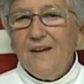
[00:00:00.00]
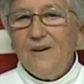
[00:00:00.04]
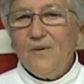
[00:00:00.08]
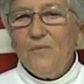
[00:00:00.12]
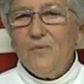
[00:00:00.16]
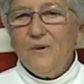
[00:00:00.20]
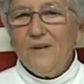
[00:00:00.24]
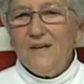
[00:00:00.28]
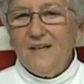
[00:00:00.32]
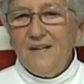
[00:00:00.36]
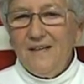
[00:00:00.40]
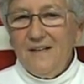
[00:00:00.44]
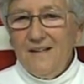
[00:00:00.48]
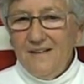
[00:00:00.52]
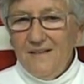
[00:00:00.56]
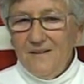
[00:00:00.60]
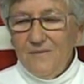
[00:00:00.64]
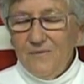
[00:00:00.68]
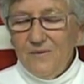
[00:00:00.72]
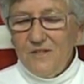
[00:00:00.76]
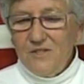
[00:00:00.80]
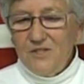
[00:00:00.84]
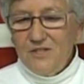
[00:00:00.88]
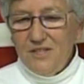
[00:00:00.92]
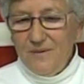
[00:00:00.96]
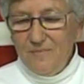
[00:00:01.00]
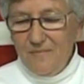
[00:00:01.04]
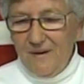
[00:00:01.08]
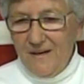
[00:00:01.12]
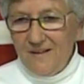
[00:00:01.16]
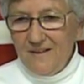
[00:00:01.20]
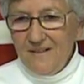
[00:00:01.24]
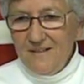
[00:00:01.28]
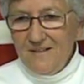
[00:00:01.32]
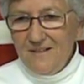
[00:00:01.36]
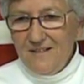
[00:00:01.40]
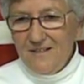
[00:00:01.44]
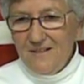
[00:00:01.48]
And when, he, when she
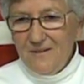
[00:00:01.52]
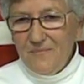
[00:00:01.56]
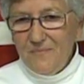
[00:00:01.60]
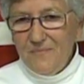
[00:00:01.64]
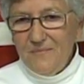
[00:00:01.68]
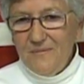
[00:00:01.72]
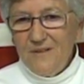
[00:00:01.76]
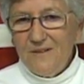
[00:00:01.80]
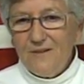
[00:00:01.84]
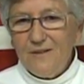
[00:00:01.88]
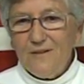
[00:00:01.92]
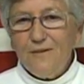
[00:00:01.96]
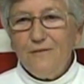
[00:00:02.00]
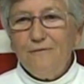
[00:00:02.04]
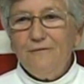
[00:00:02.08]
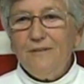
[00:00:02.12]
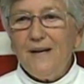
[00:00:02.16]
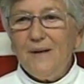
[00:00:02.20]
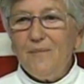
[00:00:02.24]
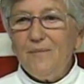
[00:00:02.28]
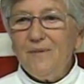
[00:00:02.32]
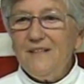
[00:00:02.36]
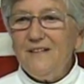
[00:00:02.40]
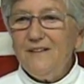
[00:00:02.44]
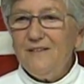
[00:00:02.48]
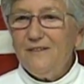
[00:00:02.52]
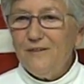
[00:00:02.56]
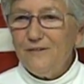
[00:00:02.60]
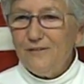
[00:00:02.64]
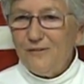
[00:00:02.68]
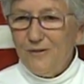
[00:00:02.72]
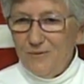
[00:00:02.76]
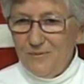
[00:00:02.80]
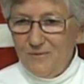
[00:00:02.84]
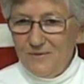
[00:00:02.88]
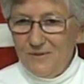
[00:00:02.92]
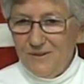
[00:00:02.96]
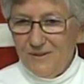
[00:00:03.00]
married him, her family
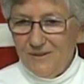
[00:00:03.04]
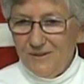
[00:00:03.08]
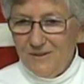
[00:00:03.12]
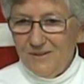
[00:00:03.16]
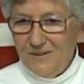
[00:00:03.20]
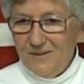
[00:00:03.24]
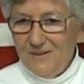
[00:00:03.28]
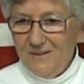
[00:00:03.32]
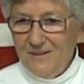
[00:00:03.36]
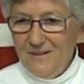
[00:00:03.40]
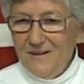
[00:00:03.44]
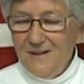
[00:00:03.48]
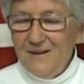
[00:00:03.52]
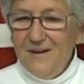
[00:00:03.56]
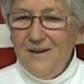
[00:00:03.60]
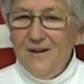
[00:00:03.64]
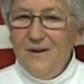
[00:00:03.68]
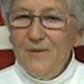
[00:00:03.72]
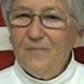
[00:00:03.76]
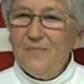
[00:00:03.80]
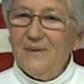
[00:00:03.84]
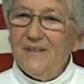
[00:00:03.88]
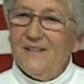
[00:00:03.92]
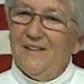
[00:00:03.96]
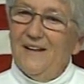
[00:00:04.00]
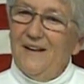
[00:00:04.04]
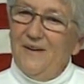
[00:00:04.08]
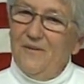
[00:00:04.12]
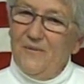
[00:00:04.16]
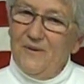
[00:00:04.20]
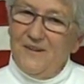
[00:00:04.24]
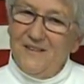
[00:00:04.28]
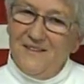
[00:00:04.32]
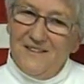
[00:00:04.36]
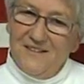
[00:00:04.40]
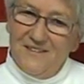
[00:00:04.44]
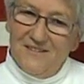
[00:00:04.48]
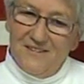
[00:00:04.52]
disowned her. But
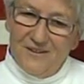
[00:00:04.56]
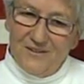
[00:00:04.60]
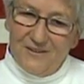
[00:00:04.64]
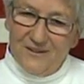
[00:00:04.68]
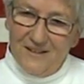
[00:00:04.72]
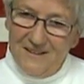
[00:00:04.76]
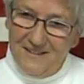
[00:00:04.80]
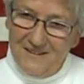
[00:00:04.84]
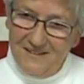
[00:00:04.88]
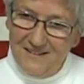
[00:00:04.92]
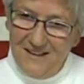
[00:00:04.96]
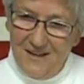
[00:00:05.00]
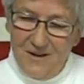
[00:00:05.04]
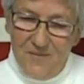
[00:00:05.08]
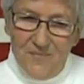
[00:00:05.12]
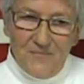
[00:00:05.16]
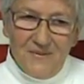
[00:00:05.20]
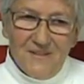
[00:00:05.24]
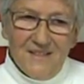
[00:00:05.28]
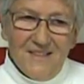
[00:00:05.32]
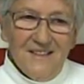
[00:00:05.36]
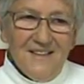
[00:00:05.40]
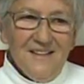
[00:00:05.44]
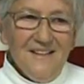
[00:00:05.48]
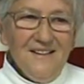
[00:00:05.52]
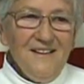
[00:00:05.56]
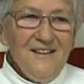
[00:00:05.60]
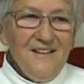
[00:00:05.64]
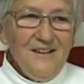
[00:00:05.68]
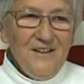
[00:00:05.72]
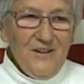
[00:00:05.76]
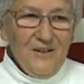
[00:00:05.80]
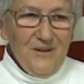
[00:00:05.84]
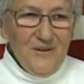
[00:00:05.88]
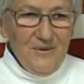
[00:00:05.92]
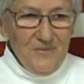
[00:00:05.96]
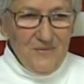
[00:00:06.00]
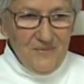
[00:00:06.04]
then when the cigarette company
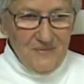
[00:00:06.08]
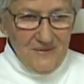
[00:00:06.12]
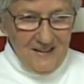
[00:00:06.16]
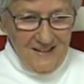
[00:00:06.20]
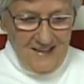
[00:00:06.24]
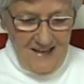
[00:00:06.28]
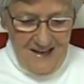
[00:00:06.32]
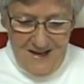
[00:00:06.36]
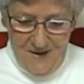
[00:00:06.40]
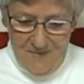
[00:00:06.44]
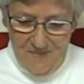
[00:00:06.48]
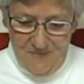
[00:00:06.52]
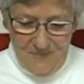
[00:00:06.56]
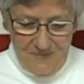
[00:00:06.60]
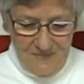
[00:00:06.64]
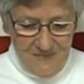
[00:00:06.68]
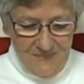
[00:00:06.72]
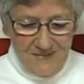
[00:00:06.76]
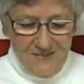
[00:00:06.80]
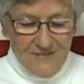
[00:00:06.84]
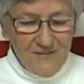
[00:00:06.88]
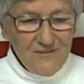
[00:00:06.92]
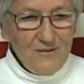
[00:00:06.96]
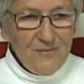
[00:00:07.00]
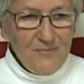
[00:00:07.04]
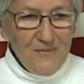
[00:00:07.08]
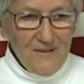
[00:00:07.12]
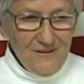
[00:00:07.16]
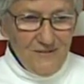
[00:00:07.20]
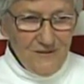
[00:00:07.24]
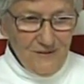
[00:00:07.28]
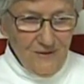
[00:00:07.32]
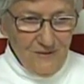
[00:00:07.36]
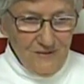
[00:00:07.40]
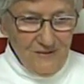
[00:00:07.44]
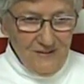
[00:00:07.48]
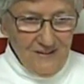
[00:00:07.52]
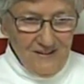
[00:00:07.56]
came to be
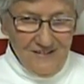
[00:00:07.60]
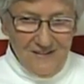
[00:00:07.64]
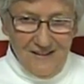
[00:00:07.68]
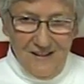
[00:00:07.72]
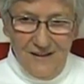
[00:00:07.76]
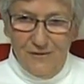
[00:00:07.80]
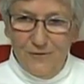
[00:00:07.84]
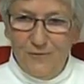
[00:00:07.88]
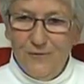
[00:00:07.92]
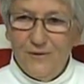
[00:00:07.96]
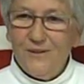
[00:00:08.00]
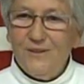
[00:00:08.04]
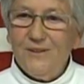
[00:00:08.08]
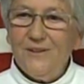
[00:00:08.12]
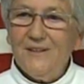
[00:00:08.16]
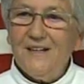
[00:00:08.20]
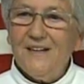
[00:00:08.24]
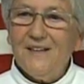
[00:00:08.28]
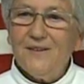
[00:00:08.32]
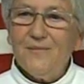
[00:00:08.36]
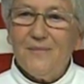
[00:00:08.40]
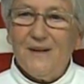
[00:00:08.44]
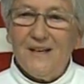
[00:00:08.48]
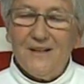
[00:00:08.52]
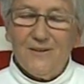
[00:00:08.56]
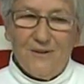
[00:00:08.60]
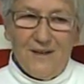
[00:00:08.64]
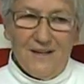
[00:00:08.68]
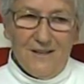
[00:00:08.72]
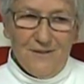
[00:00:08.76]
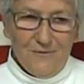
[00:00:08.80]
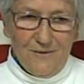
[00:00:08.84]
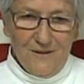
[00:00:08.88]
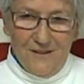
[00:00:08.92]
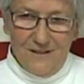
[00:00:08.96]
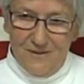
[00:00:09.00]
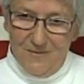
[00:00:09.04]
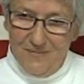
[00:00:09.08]
so successful and my
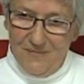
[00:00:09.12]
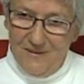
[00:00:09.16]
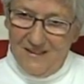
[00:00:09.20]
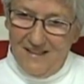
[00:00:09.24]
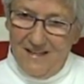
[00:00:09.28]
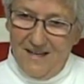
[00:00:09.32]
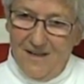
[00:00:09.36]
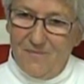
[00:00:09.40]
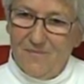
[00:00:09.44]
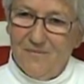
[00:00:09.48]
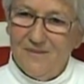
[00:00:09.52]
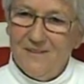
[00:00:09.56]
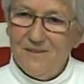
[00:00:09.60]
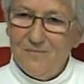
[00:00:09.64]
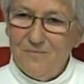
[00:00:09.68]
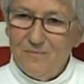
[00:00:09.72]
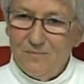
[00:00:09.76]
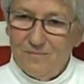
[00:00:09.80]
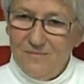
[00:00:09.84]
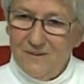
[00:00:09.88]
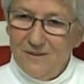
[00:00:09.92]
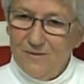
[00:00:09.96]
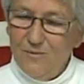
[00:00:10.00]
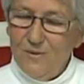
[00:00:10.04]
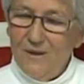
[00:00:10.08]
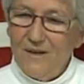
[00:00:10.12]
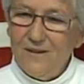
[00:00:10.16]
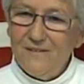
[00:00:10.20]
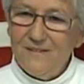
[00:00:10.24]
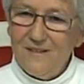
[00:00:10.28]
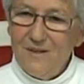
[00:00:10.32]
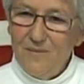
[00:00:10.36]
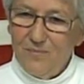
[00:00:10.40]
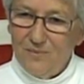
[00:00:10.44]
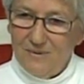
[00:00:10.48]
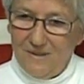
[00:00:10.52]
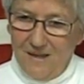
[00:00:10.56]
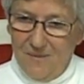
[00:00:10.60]
grandfather became a a
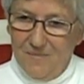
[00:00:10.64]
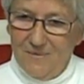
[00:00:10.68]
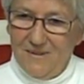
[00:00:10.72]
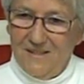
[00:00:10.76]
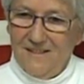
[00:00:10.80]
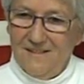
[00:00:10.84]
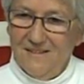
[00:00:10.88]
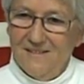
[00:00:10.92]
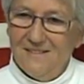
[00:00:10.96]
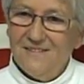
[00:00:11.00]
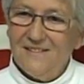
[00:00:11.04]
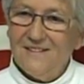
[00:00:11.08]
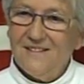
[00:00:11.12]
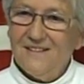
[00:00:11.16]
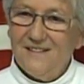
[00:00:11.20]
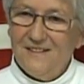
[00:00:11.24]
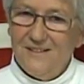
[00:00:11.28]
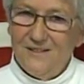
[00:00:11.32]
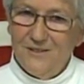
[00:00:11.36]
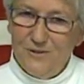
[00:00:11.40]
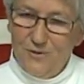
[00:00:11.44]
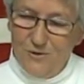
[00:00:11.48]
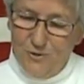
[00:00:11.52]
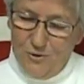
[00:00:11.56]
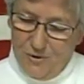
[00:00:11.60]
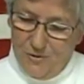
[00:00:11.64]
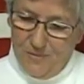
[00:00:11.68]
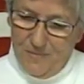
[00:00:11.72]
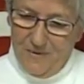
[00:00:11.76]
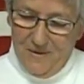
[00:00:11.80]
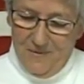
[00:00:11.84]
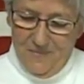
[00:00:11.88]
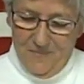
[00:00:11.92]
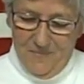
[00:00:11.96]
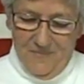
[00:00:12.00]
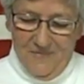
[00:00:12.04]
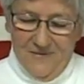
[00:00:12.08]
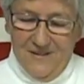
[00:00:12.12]
wealthy, prominent
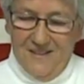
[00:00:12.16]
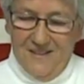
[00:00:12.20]
German